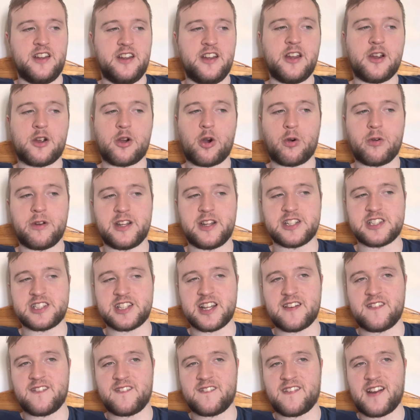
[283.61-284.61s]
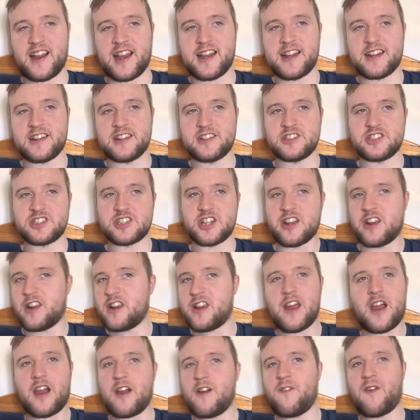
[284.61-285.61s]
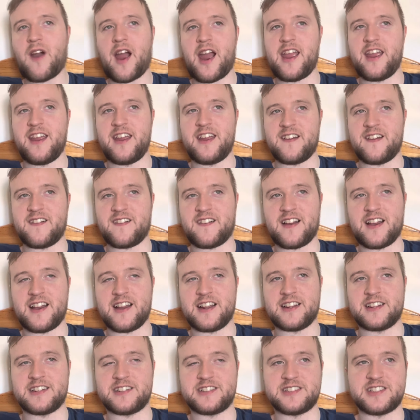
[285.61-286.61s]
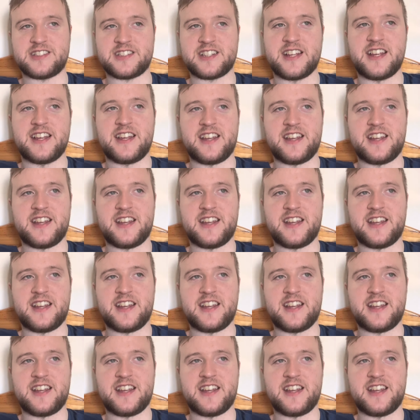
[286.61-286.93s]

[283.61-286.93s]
You call yourself fans? No way, you fans.